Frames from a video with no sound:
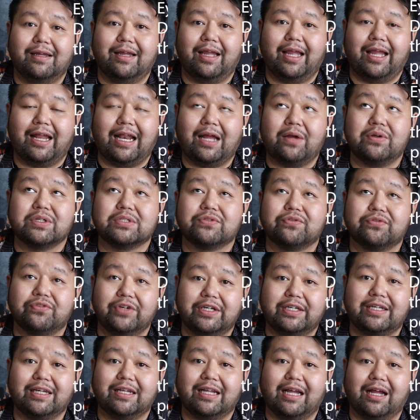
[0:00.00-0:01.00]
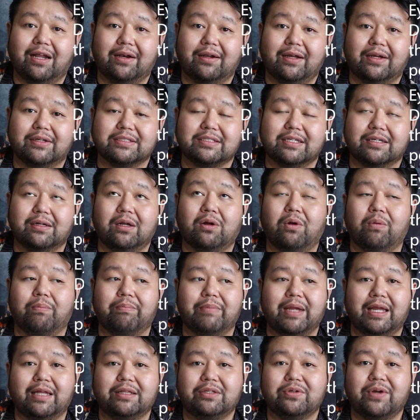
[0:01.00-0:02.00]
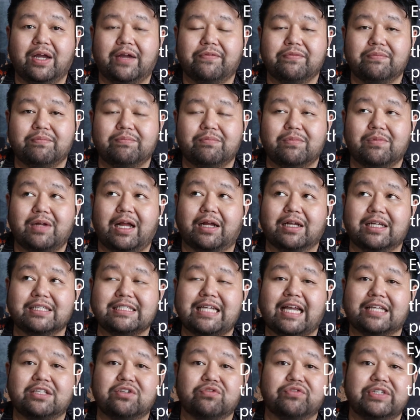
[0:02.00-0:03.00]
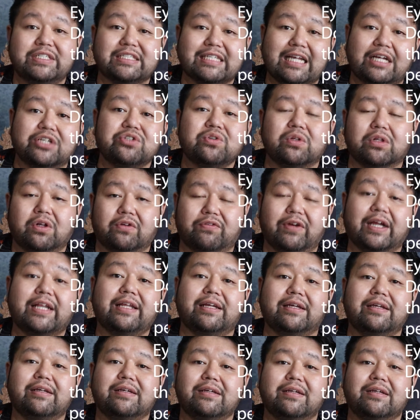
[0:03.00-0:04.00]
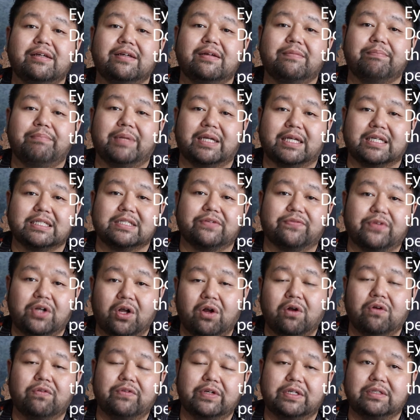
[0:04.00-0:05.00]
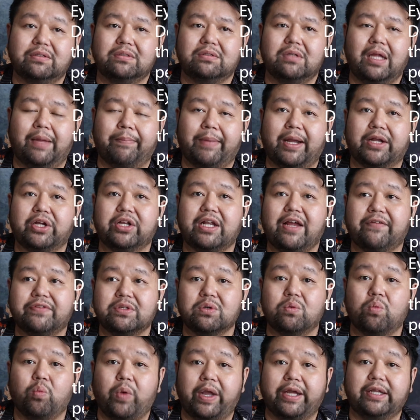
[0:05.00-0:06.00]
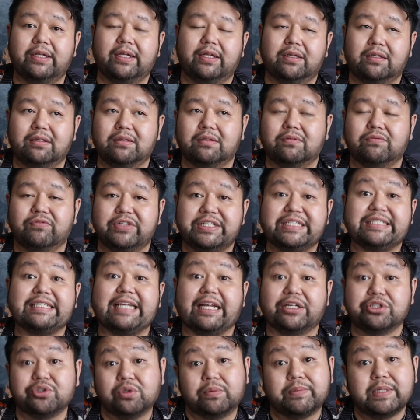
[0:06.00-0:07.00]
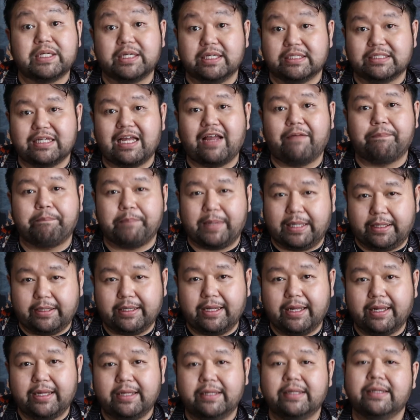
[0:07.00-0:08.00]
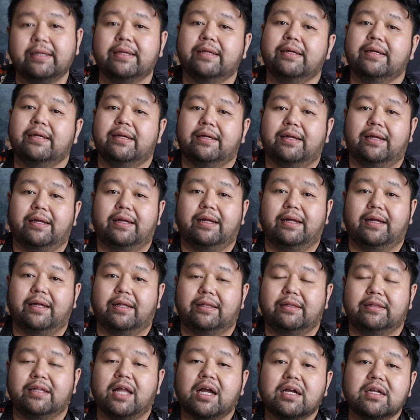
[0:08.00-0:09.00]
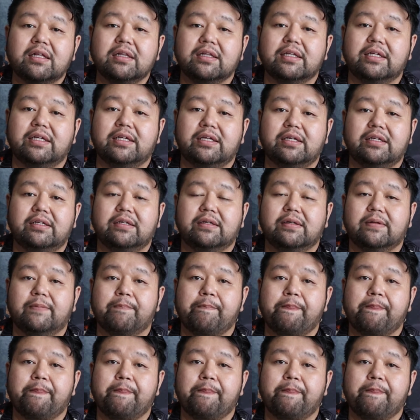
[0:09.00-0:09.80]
and I was freaking out. I was like, oh man, because I had to reschedule already because of COVID. Am I going to have to wait and reschedule because I have pink eye? Luckily,